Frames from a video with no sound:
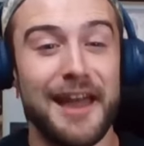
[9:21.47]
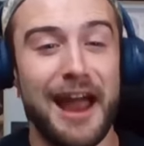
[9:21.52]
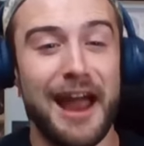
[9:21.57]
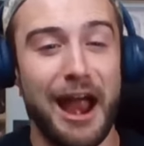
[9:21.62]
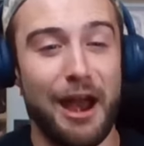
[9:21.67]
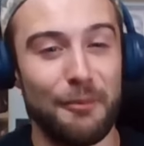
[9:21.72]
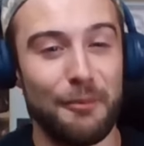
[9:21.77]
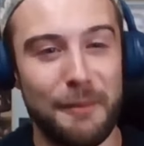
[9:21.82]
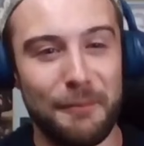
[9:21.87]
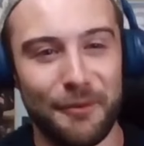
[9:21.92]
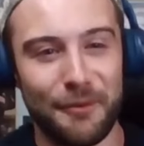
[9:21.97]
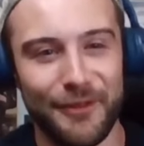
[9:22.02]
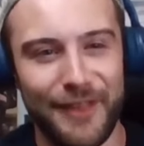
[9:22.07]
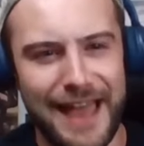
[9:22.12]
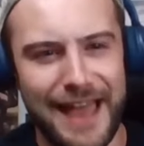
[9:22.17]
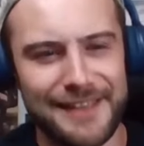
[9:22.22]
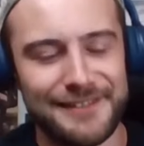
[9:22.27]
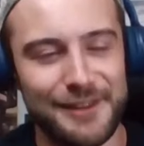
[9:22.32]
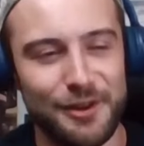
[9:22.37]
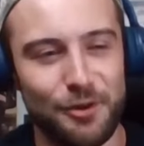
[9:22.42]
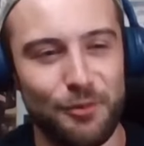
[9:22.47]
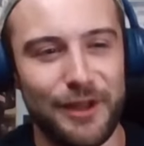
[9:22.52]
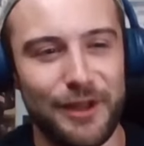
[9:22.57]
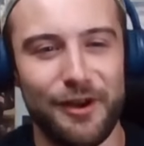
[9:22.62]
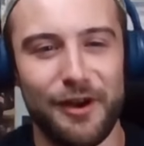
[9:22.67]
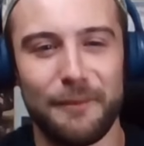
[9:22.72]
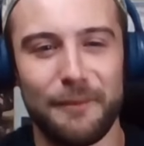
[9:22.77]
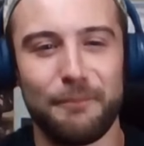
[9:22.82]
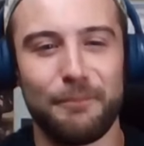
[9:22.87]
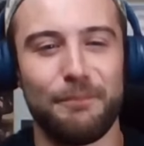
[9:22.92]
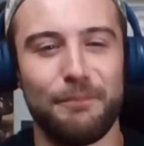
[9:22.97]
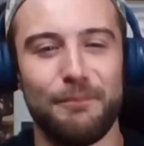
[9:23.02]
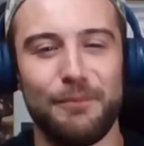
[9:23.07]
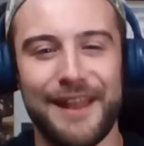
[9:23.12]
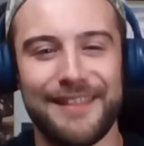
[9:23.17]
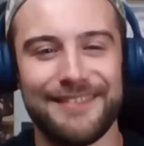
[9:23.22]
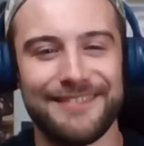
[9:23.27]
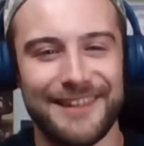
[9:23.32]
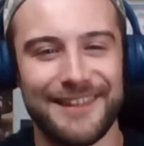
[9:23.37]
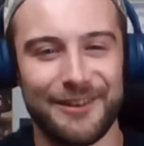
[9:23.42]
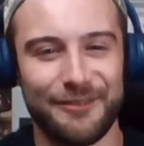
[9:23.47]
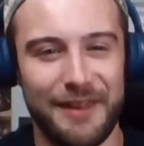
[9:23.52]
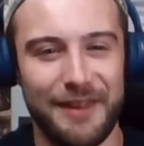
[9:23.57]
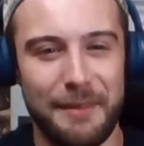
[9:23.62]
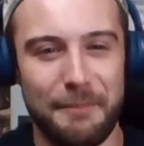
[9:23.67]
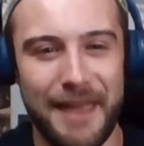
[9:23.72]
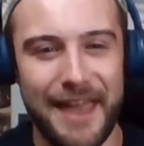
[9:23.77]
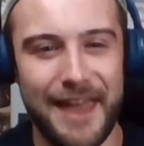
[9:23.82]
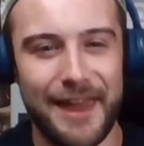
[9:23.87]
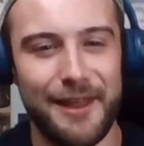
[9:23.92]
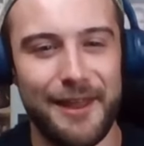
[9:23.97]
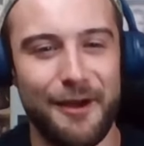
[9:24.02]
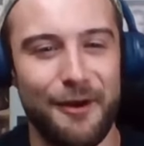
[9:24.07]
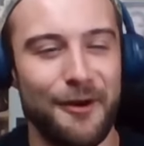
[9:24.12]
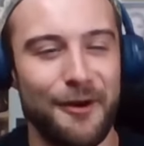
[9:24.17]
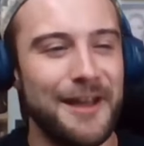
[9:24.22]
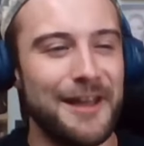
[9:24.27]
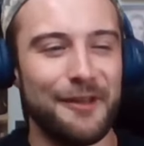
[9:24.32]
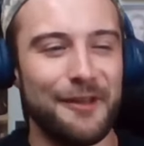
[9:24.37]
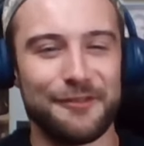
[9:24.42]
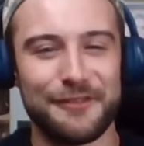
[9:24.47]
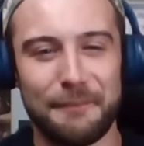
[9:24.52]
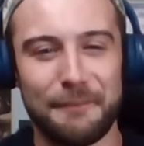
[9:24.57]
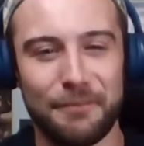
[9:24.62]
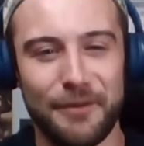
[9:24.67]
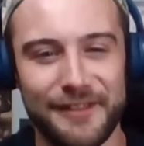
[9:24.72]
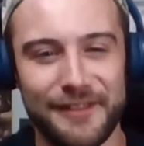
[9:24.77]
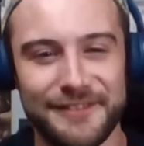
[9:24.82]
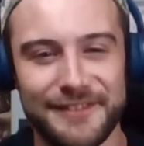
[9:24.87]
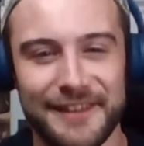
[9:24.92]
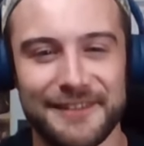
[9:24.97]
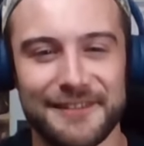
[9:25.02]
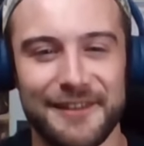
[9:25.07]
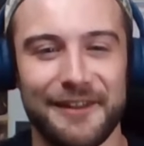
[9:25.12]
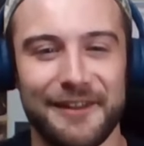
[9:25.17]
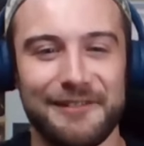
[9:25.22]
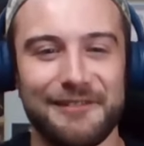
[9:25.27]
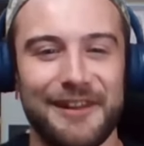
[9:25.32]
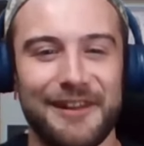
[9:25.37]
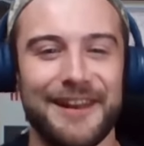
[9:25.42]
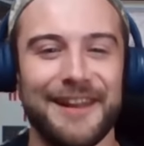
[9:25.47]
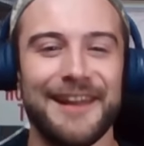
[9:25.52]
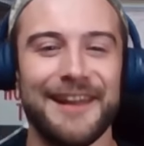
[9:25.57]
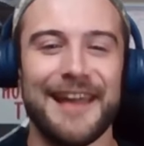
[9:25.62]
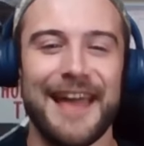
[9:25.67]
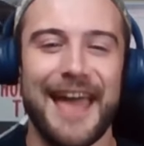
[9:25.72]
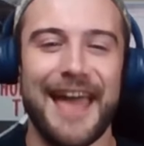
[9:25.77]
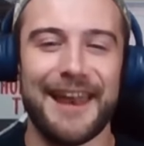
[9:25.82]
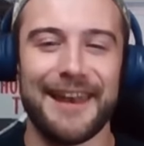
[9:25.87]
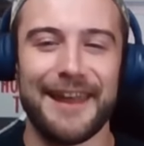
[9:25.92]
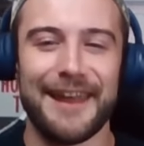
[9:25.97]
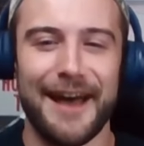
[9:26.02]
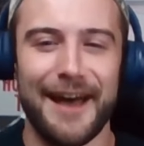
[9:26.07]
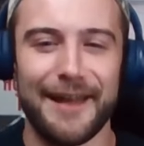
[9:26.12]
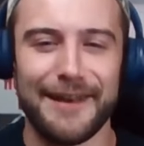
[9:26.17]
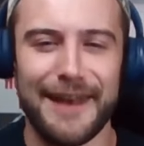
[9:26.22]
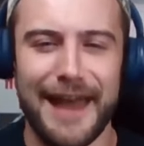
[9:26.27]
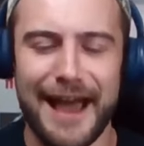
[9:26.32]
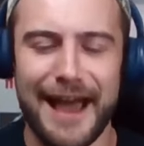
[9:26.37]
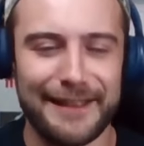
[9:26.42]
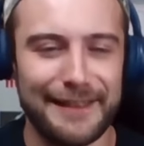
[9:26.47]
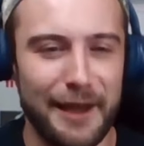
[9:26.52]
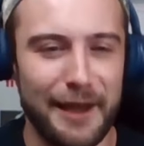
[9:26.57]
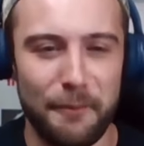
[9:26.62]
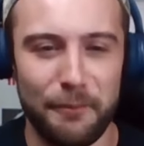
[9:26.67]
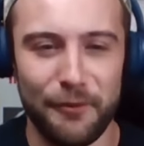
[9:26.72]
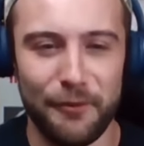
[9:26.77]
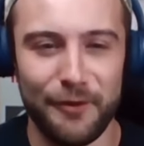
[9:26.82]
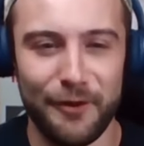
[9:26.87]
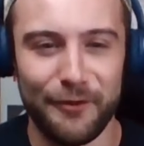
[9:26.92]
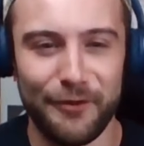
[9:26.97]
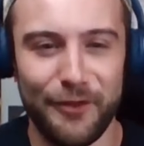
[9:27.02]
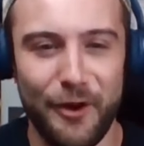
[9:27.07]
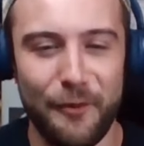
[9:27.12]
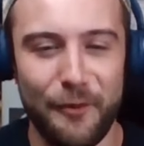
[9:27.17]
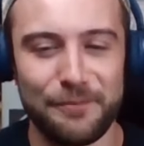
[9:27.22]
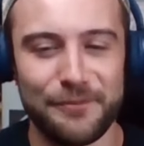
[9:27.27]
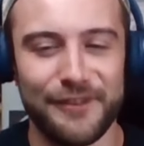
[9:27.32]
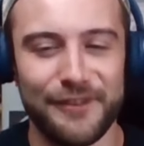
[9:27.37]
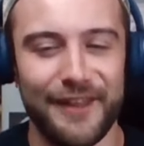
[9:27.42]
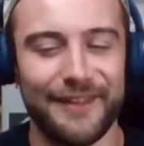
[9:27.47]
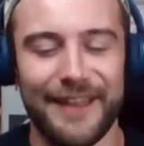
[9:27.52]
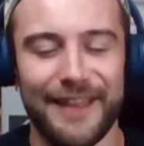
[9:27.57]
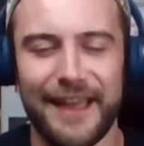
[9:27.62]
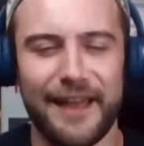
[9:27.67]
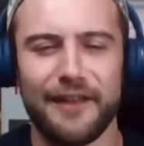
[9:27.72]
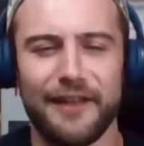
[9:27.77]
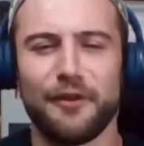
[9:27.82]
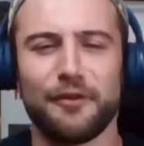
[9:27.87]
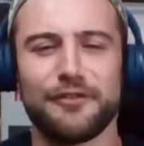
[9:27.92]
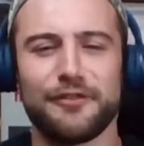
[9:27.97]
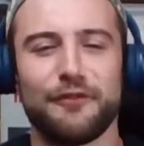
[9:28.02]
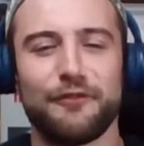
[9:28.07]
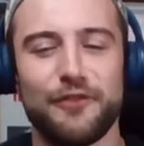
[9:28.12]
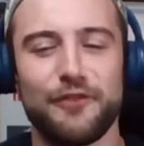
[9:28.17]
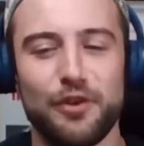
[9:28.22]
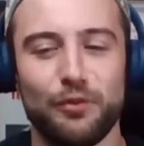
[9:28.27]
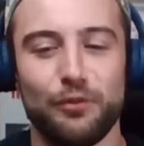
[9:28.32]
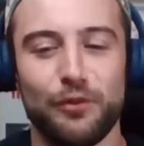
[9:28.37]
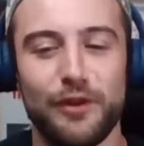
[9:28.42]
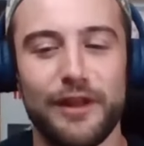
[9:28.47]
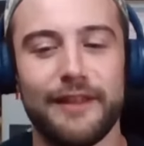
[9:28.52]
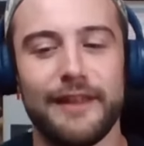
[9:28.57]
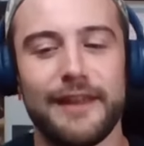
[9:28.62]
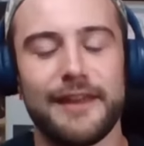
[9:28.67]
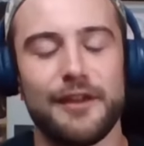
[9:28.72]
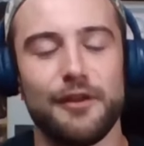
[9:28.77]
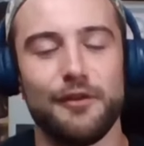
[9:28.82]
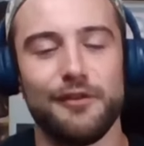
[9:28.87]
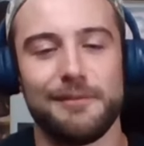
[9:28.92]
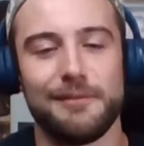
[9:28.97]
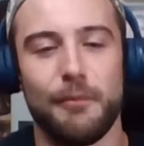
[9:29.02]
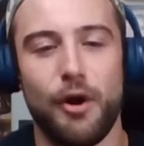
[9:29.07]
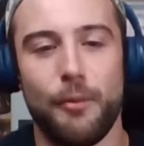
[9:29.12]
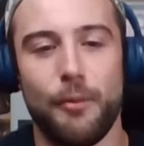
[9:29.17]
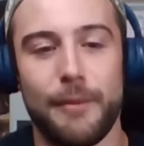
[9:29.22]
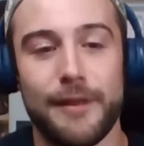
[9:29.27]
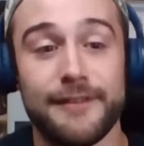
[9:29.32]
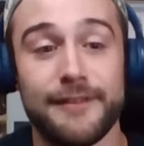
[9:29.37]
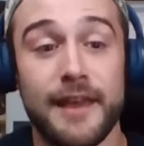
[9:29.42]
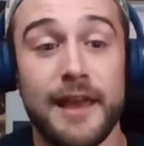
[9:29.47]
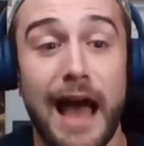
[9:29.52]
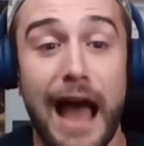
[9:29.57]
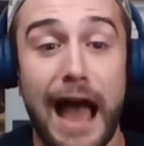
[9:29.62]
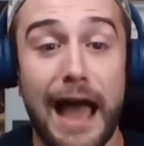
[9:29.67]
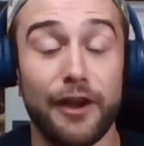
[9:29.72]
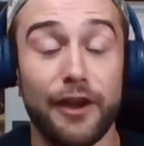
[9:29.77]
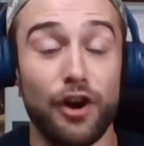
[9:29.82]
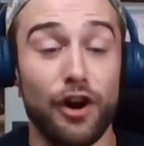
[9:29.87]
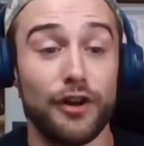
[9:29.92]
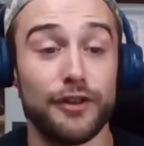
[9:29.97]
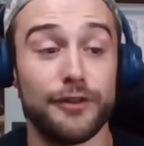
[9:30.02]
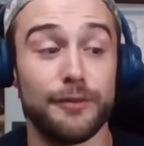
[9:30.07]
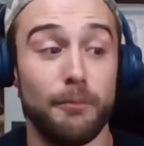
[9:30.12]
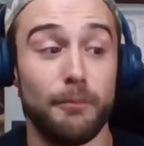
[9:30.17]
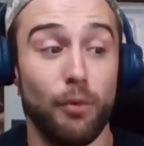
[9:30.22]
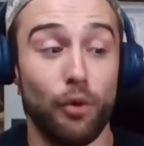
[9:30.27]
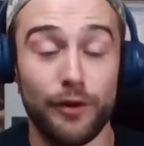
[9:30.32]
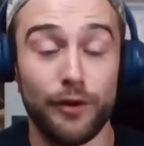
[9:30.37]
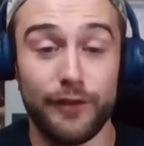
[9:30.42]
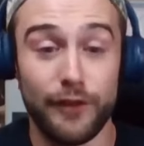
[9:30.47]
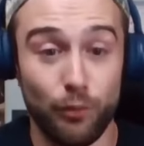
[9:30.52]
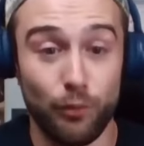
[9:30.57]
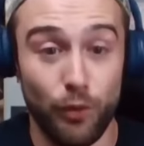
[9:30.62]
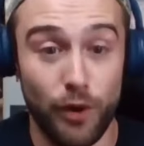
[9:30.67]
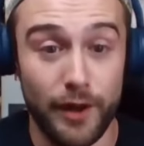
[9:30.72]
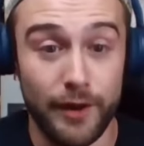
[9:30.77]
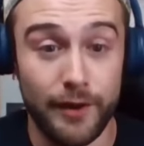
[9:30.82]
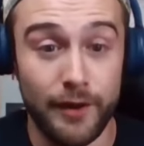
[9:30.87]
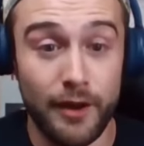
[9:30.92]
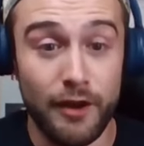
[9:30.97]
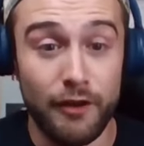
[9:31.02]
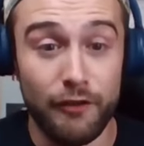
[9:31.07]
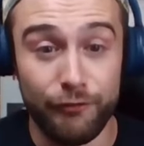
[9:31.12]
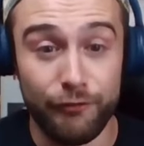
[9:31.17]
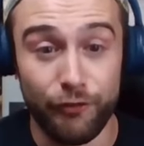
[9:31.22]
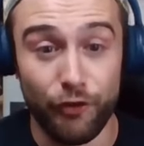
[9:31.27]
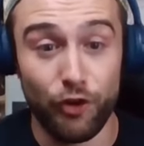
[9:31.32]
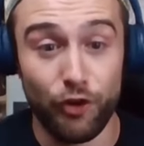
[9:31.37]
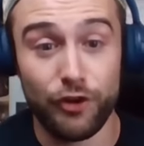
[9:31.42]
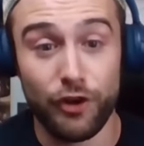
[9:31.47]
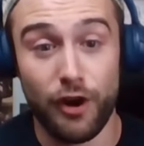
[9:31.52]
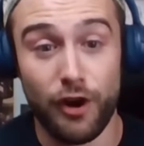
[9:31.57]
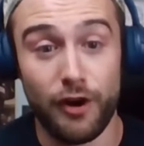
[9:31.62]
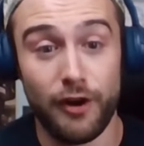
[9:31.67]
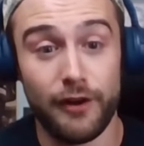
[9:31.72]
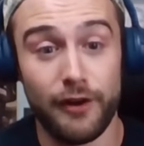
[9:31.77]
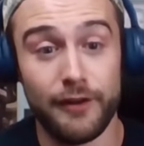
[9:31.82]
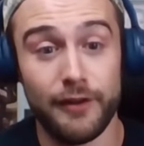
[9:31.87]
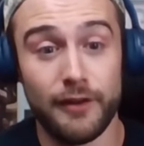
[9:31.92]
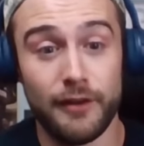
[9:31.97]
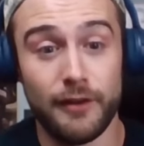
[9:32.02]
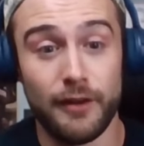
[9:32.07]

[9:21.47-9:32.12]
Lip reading: I remember last year we called Brenson Ribeiro. It was like +600 and knocked out Bruno Lopes. Like there was a few really huge moments. I called more than one full card